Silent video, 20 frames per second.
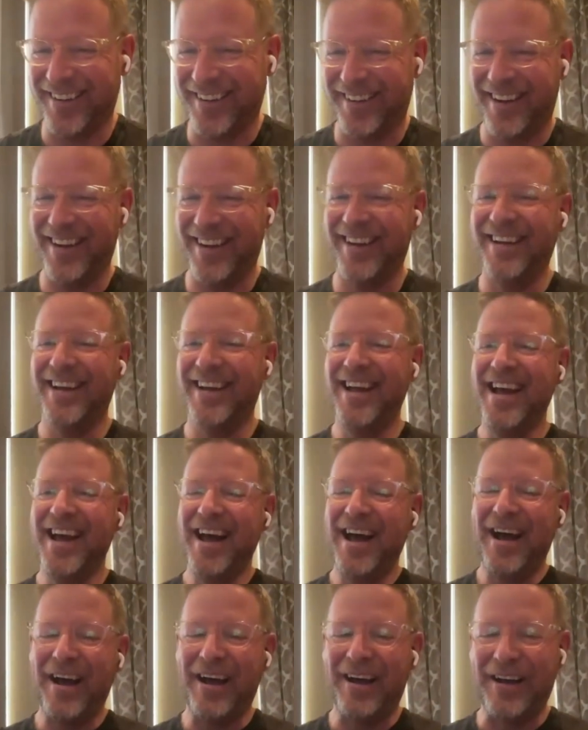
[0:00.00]
Right.
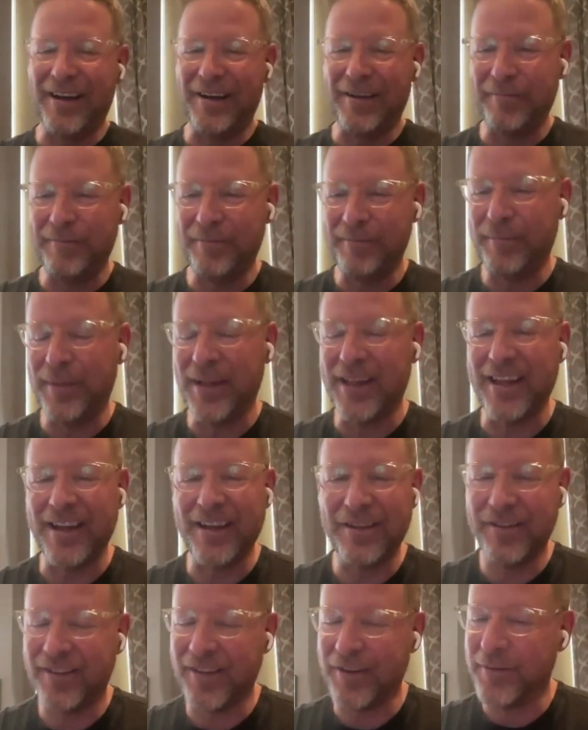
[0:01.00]
Um, but
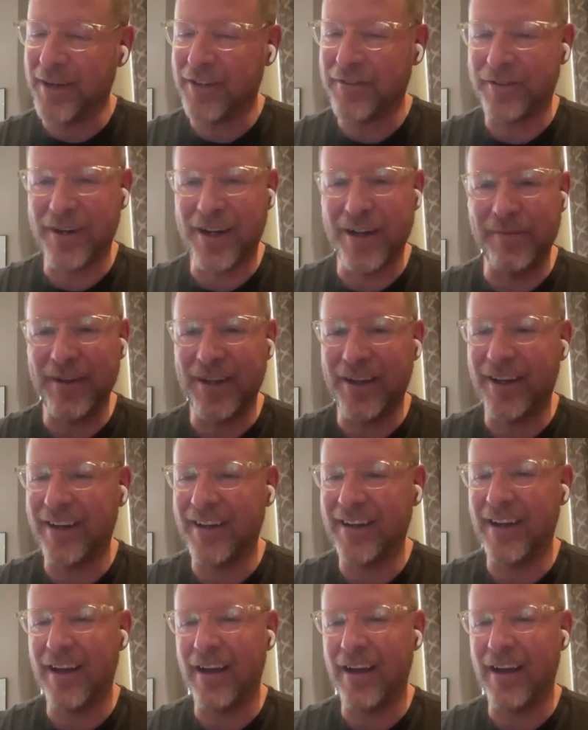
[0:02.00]
thank you so much for coming on.